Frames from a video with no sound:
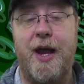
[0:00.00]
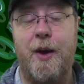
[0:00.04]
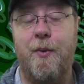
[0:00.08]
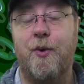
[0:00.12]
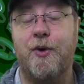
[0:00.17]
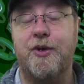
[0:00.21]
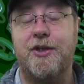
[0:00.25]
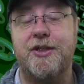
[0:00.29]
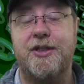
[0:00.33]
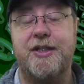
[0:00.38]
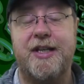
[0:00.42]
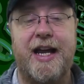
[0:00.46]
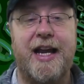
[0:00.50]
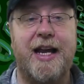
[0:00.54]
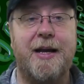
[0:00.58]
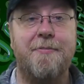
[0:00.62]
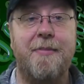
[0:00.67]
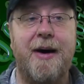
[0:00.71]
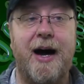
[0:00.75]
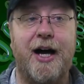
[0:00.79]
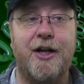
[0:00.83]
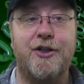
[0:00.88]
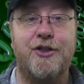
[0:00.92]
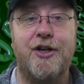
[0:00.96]
it wouldn't take
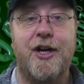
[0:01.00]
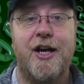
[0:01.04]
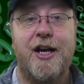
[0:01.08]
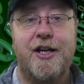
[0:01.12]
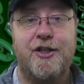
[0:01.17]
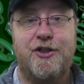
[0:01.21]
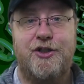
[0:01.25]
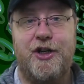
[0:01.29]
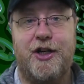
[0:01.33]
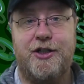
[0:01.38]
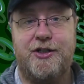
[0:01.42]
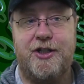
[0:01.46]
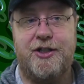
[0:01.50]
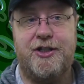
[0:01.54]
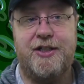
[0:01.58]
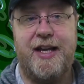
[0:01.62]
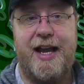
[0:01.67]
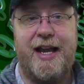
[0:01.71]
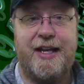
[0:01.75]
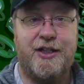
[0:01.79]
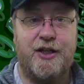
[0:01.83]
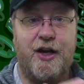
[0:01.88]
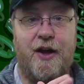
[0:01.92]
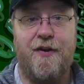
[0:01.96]
much just to
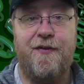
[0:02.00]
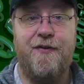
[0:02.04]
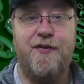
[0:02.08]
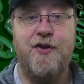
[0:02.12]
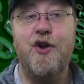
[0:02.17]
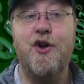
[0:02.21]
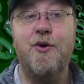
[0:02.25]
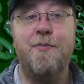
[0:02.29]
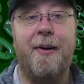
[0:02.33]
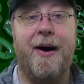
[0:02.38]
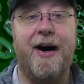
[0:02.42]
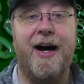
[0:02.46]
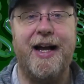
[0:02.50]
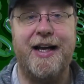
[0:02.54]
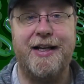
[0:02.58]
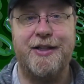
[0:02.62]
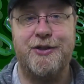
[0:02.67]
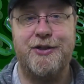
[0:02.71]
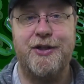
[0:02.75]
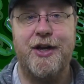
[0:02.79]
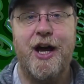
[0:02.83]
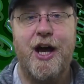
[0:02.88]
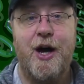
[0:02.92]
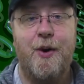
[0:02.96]
test a few
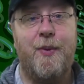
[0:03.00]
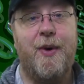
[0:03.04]
bytes